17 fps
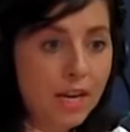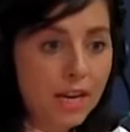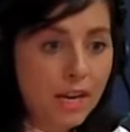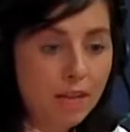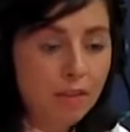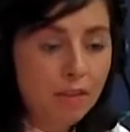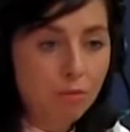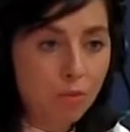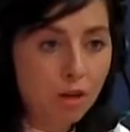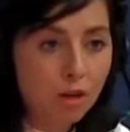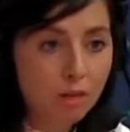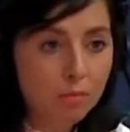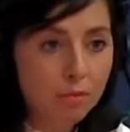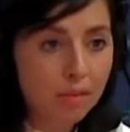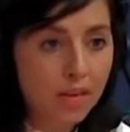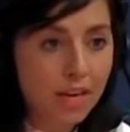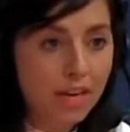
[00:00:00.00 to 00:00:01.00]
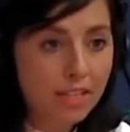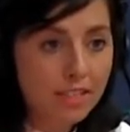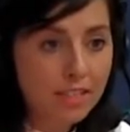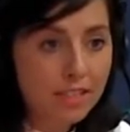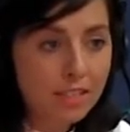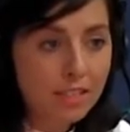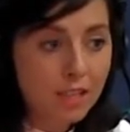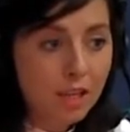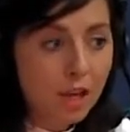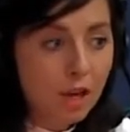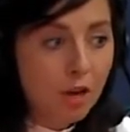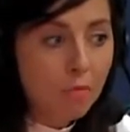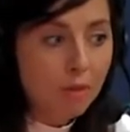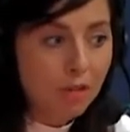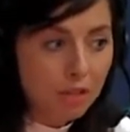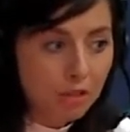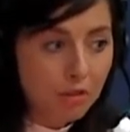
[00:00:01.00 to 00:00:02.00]
in the workplace,
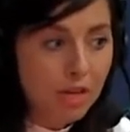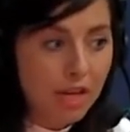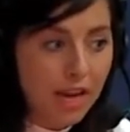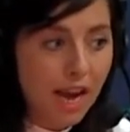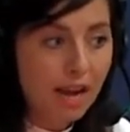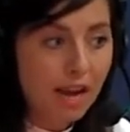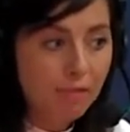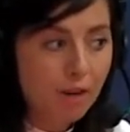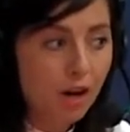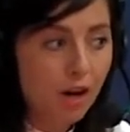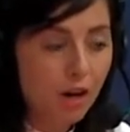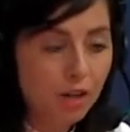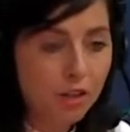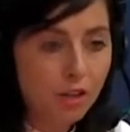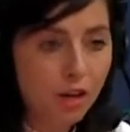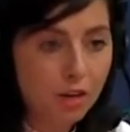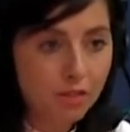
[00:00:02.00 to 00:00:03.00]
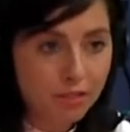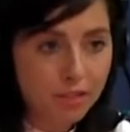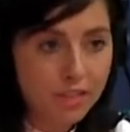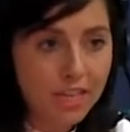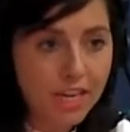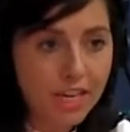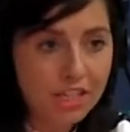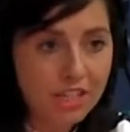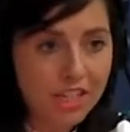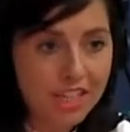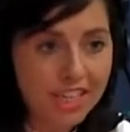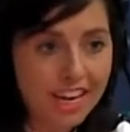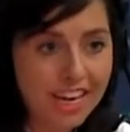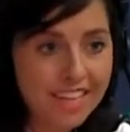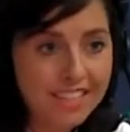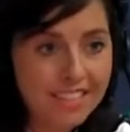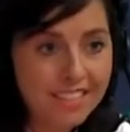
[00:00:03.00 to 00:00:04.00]
but you can have a hard conversation
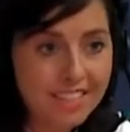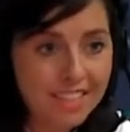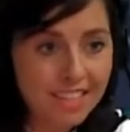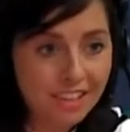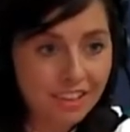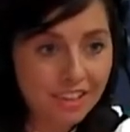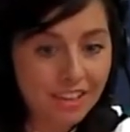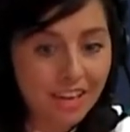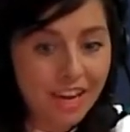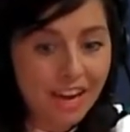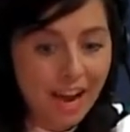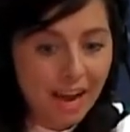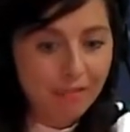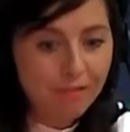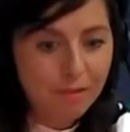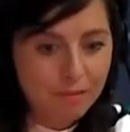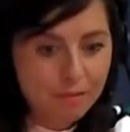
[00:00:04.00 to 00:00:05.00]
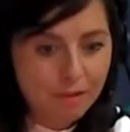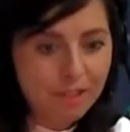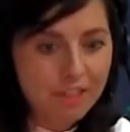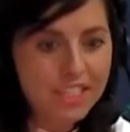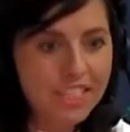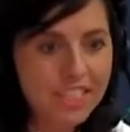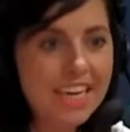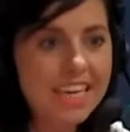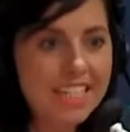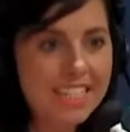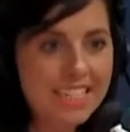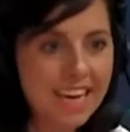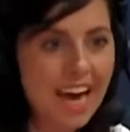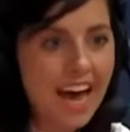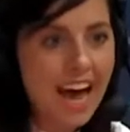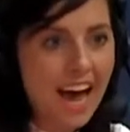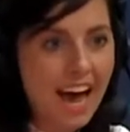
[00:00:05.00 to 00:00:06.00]
and still have the person
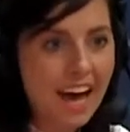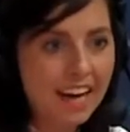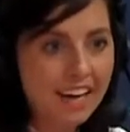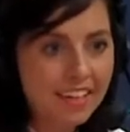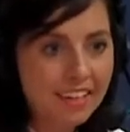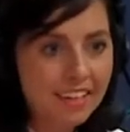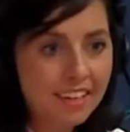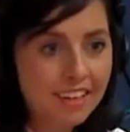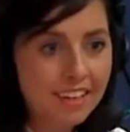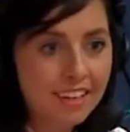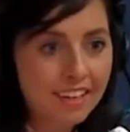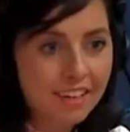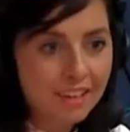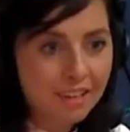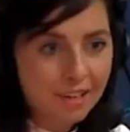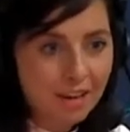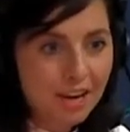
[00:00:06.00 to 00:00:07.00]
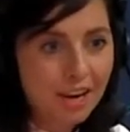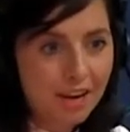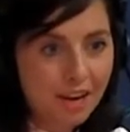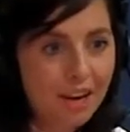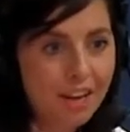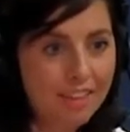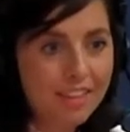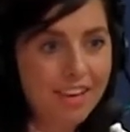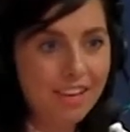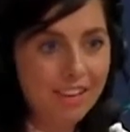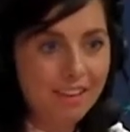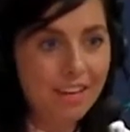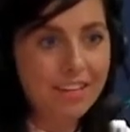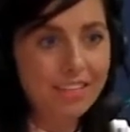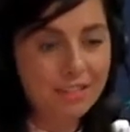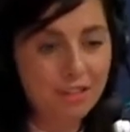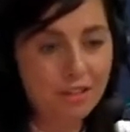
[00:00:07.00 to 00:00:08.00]
intact at the other
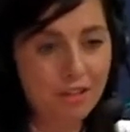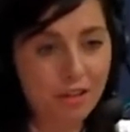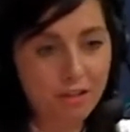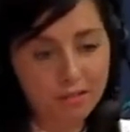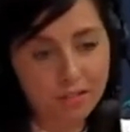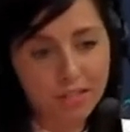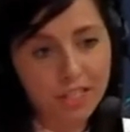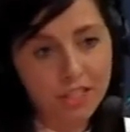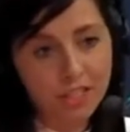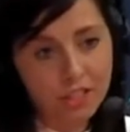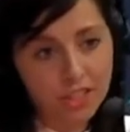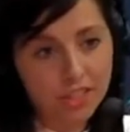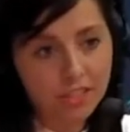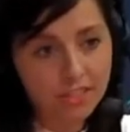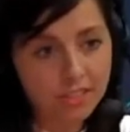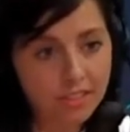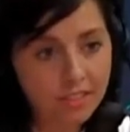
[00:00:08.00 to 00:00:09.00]
end of the conversation.